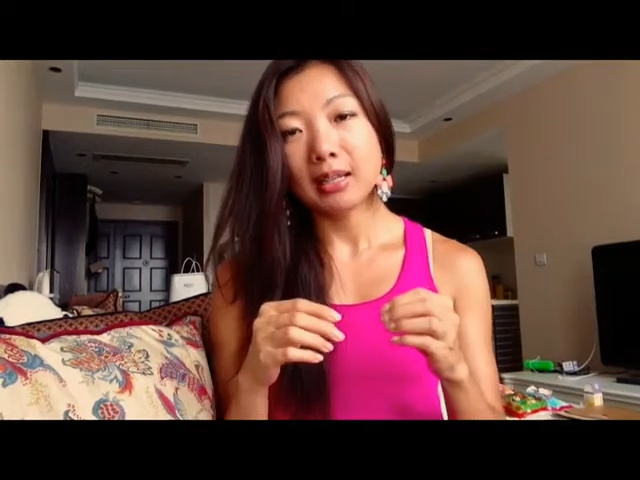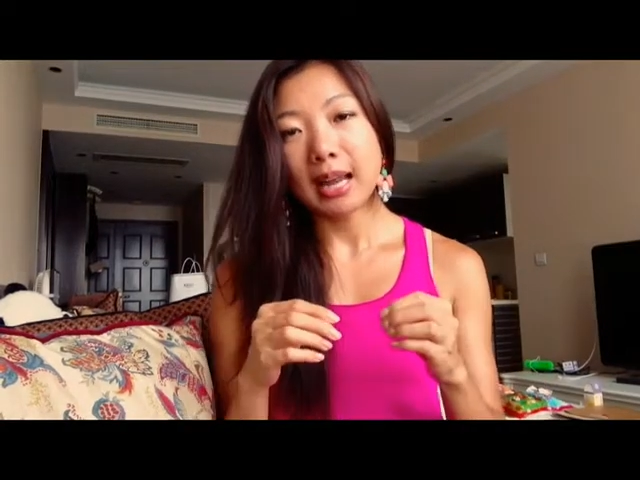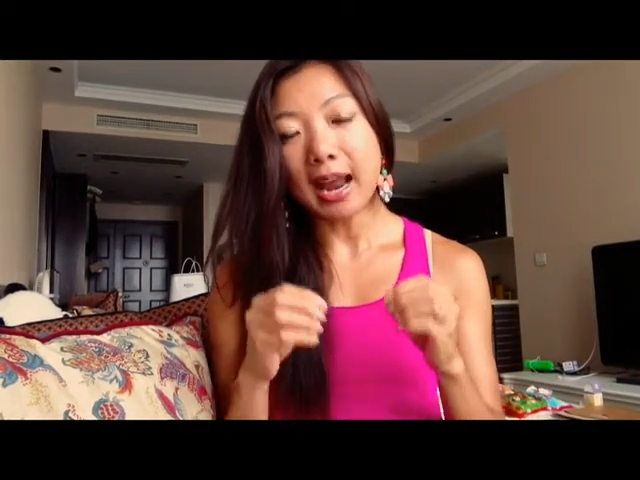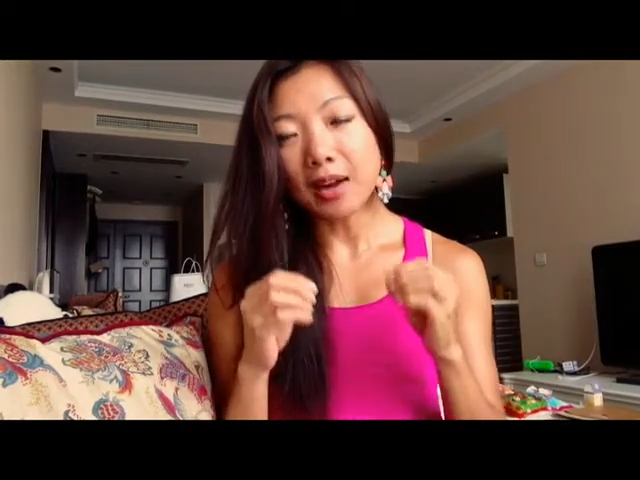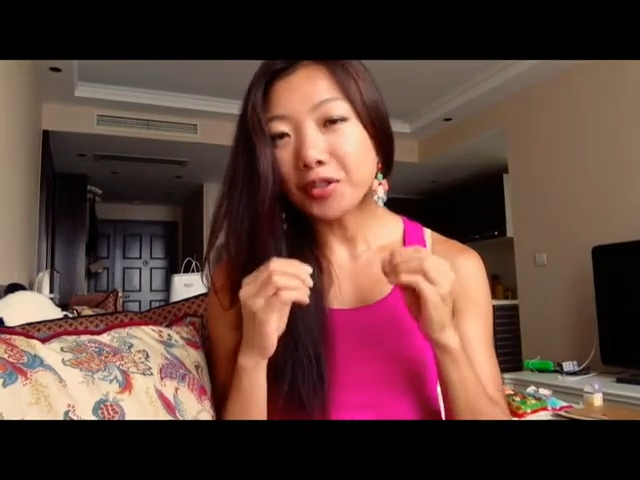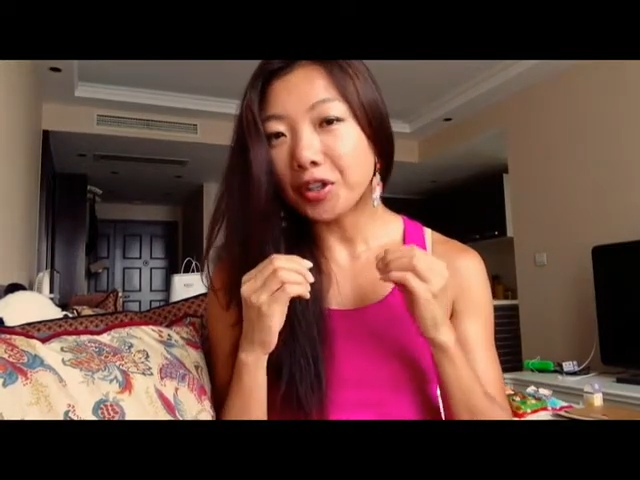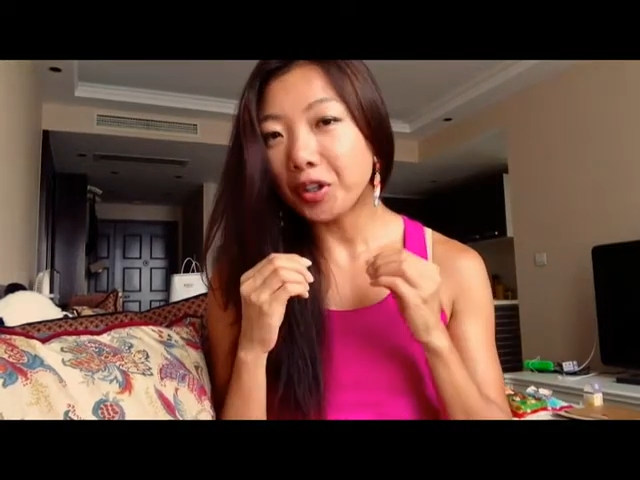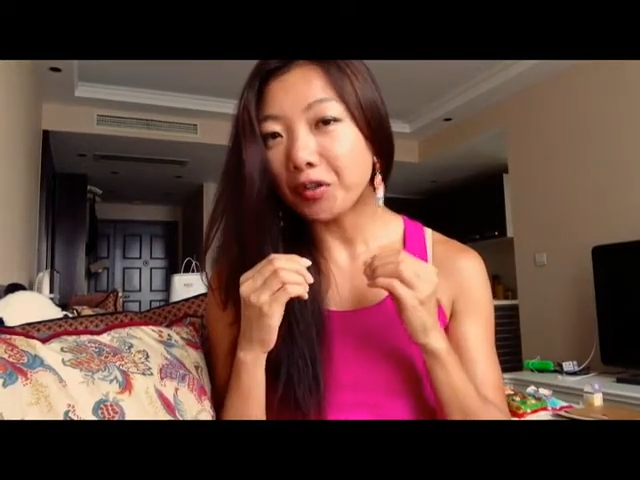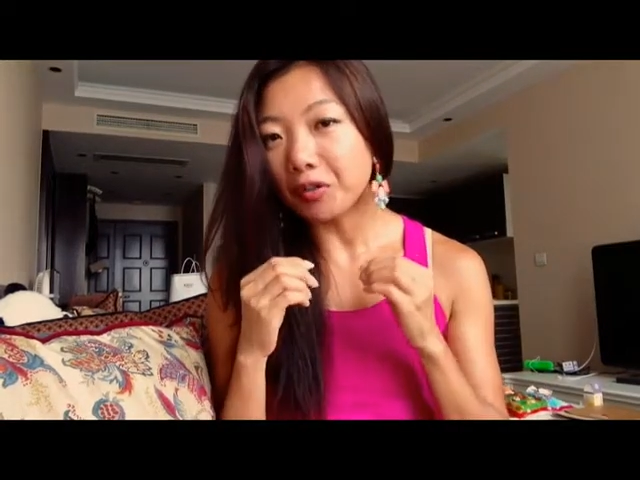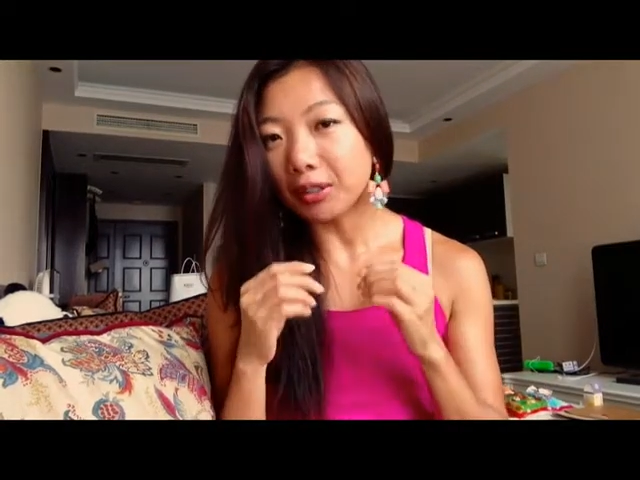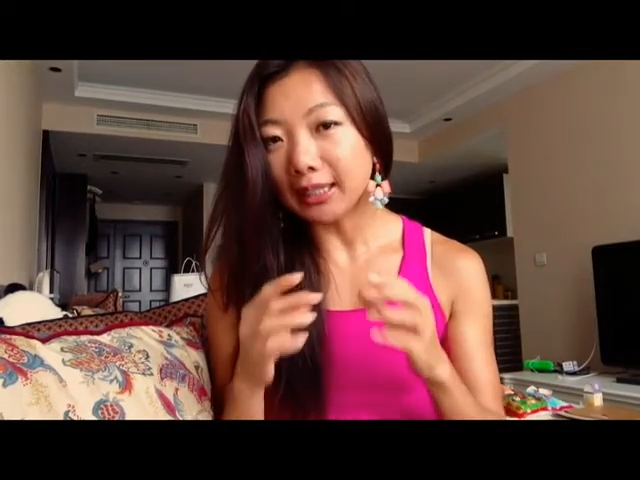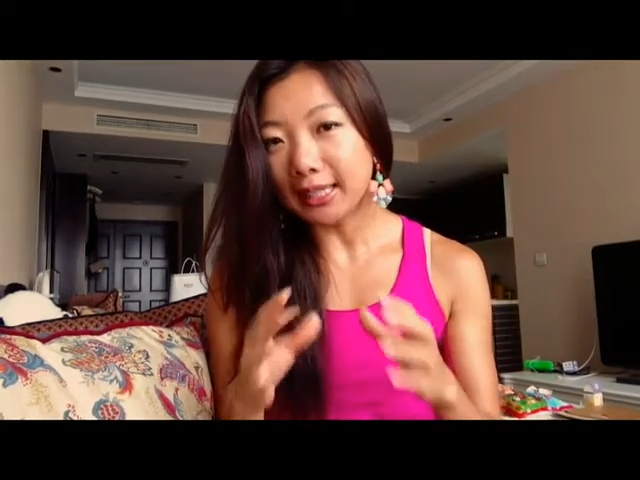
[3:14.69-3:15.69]
After you've
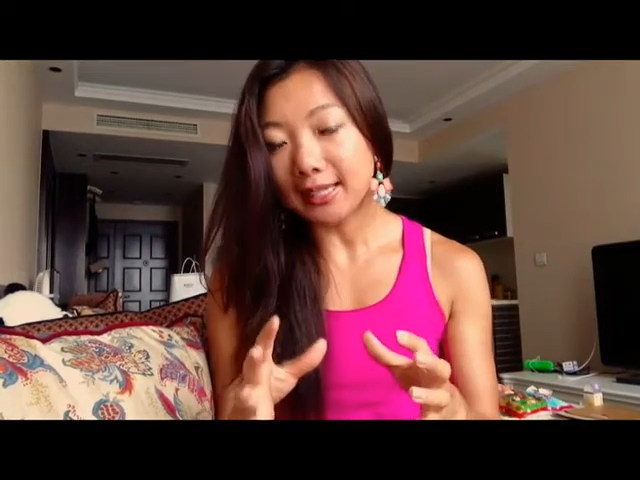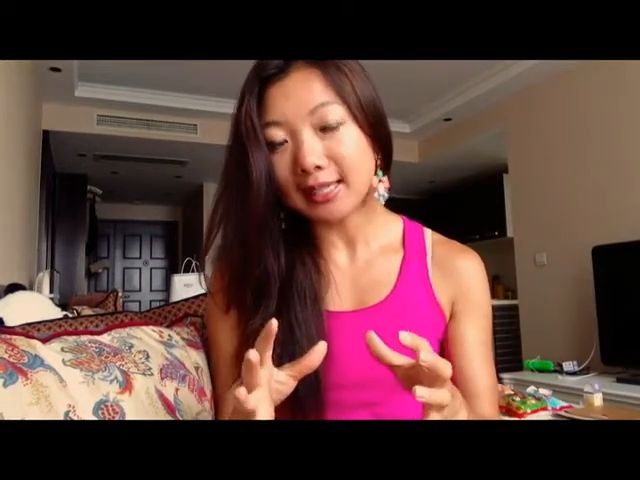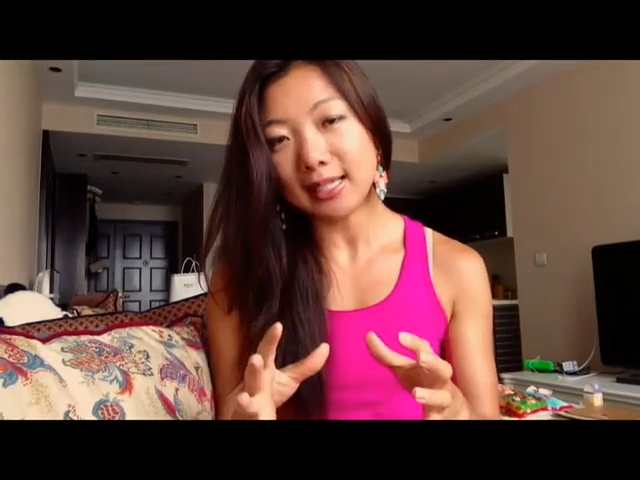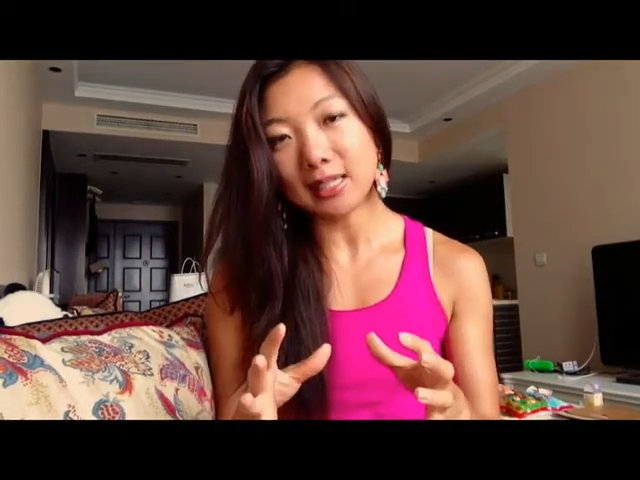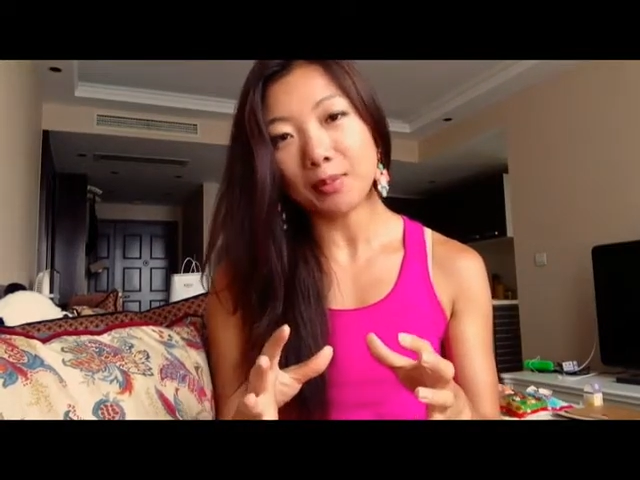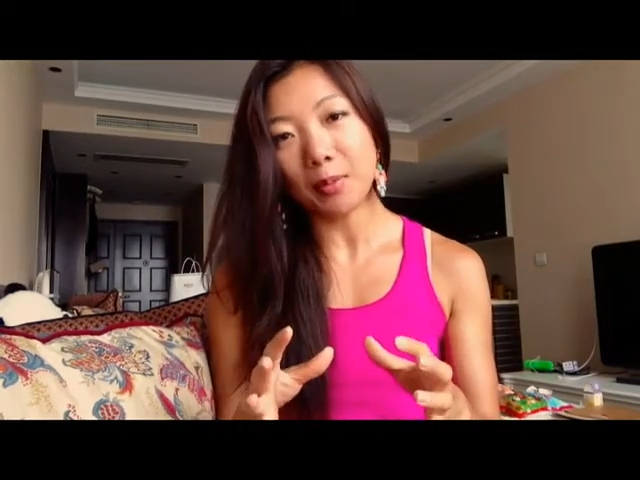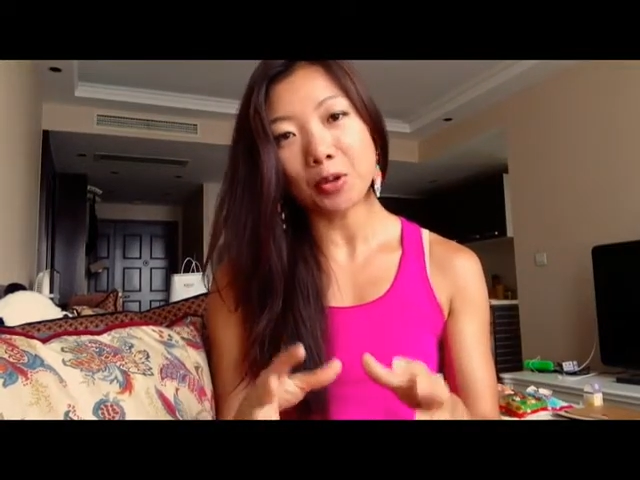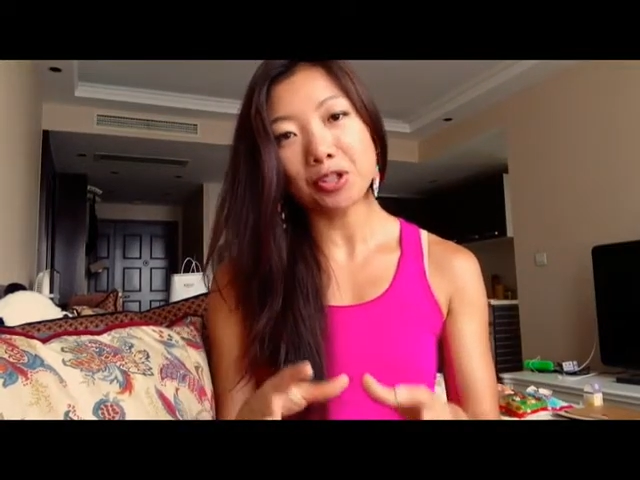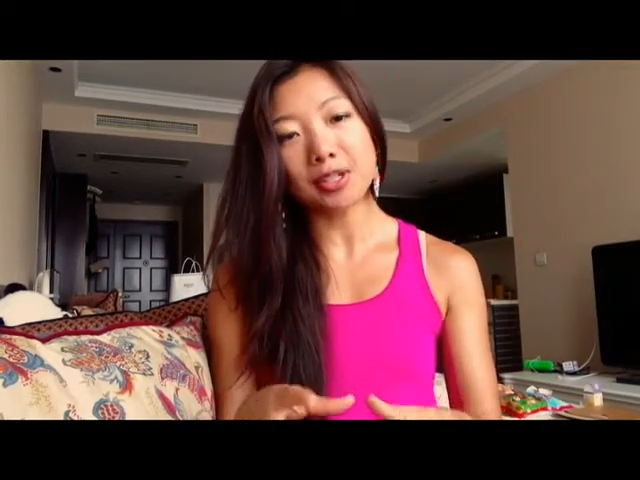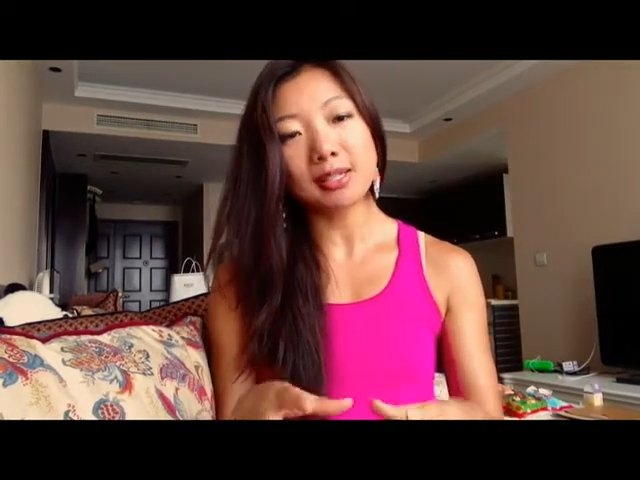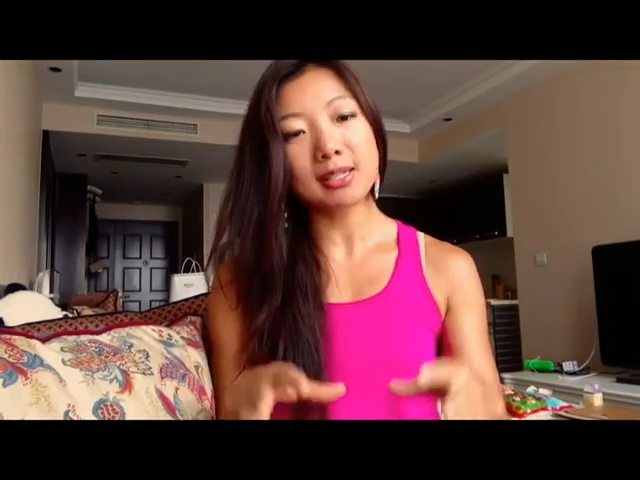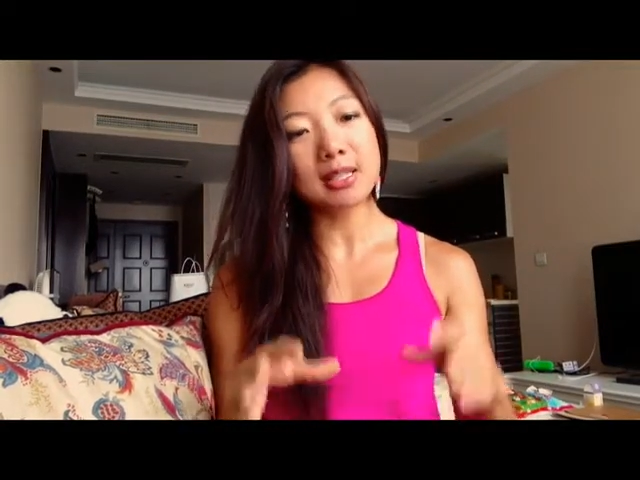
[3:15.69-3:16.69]
released these
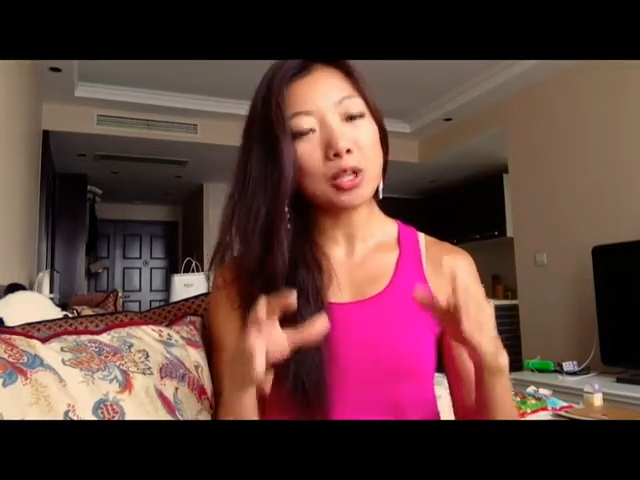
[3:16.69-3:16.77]
emotions,